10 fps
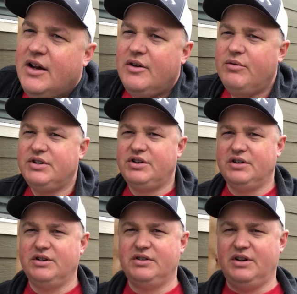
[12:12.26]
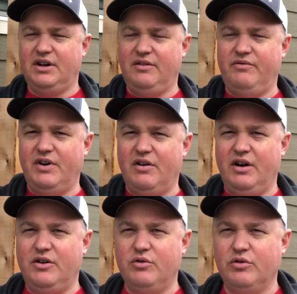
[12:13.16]
which is a
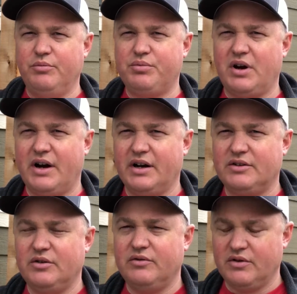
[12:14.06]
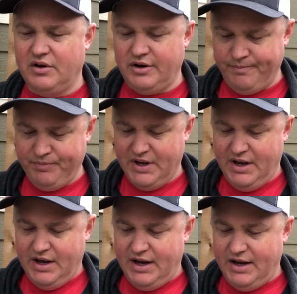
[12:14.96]
very cool product overall.
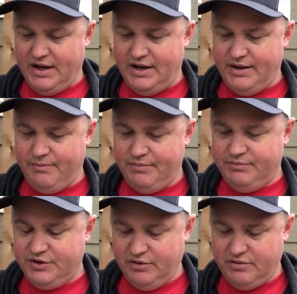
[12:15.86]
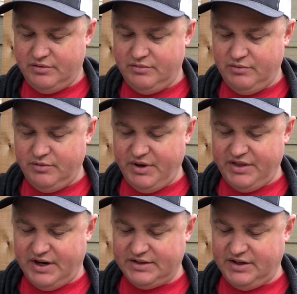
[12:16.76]
So what are my
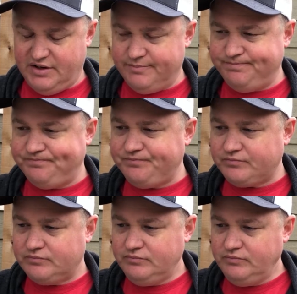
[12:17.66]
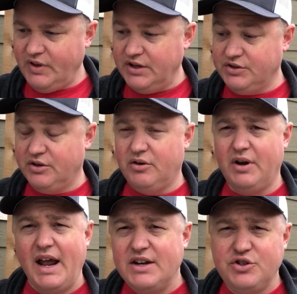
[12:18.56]
thoughts here? So,
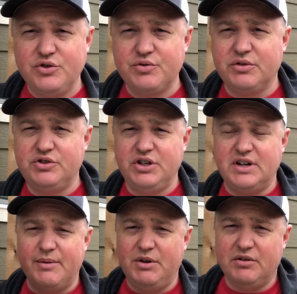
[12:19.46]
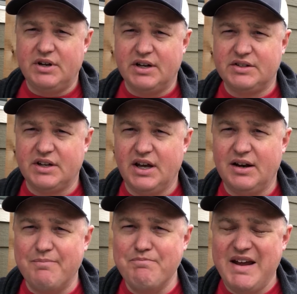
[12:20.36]
as usual, GW does an
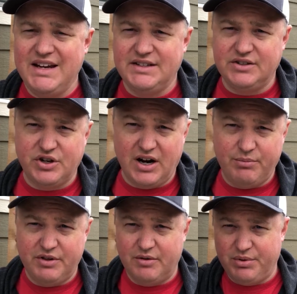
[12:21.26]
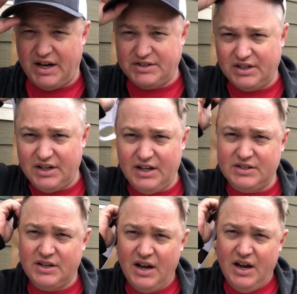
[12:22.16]
amazing job with their plastic
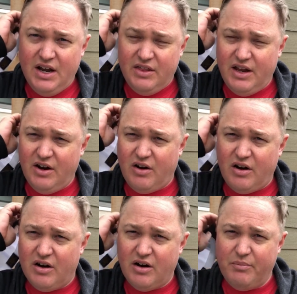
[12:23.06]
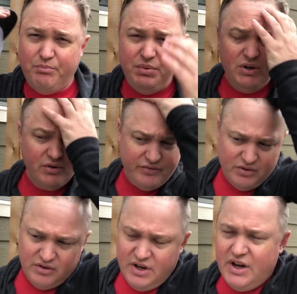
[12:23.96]
kits. They are
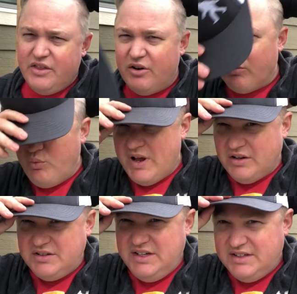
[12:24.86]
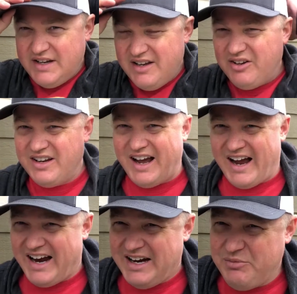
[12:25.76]
beautiful. They're well detailed.
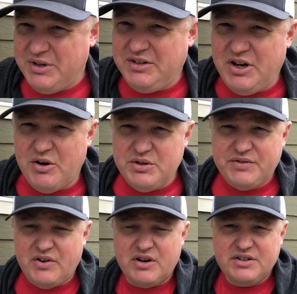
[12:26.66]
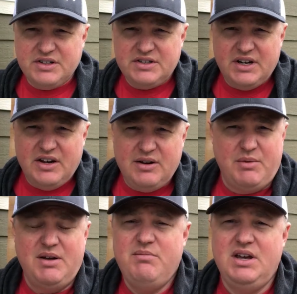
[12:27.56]
I would go as far as to say they
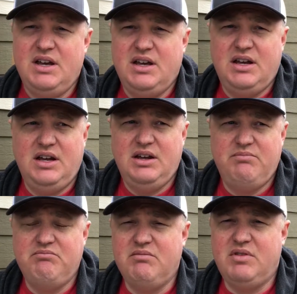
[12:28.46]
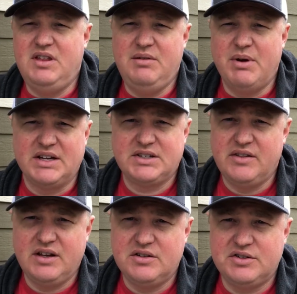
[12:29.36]
might be the best in
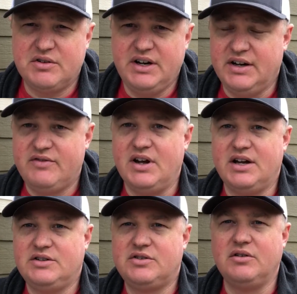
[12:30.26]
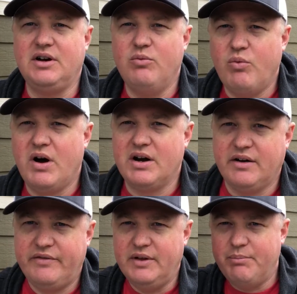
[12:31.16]
the industry, if not certainly one
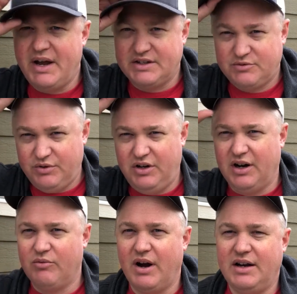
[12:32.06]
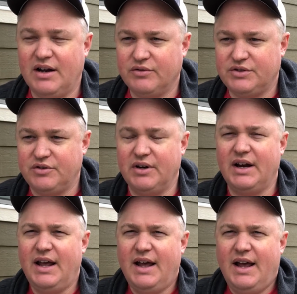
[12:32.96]
of the best when you get right down to it.
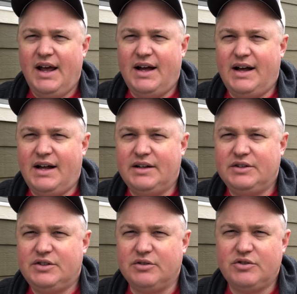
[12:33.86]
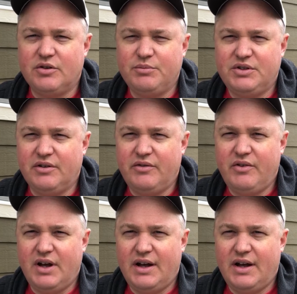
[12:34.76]
So in terms of